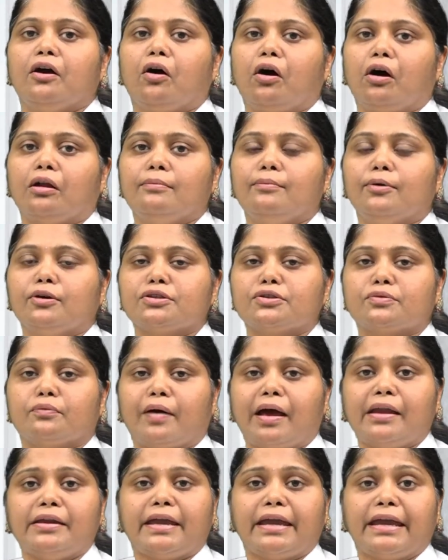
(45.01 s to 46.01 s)
almost
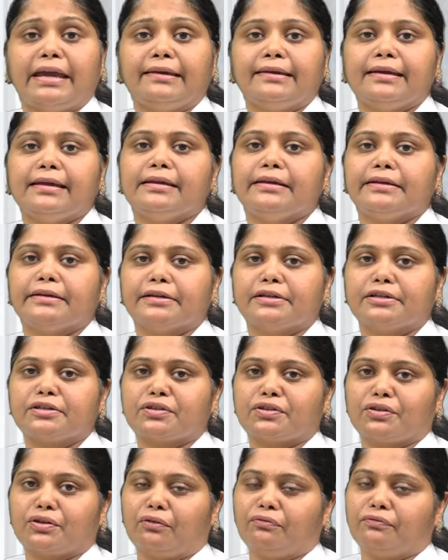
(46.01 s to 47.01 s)
180
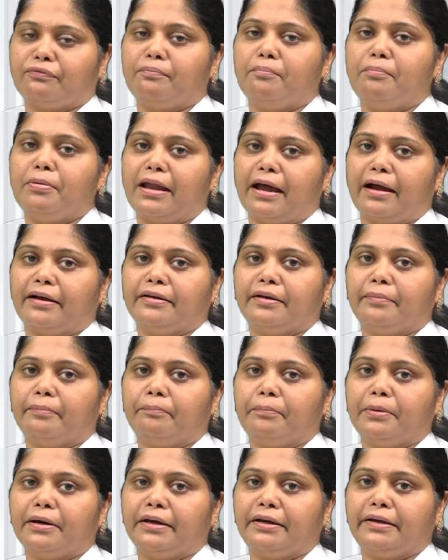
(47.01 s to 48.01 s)
liters of blood
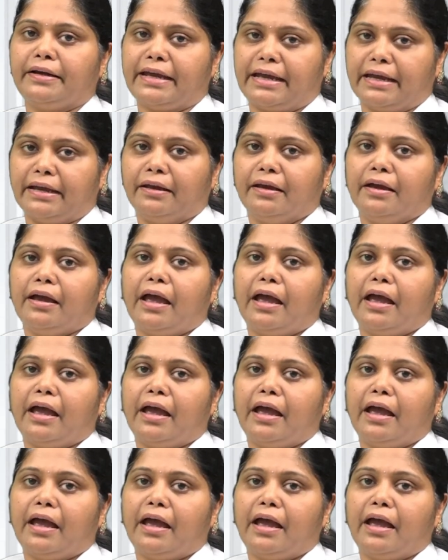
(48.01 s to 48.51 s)
per day.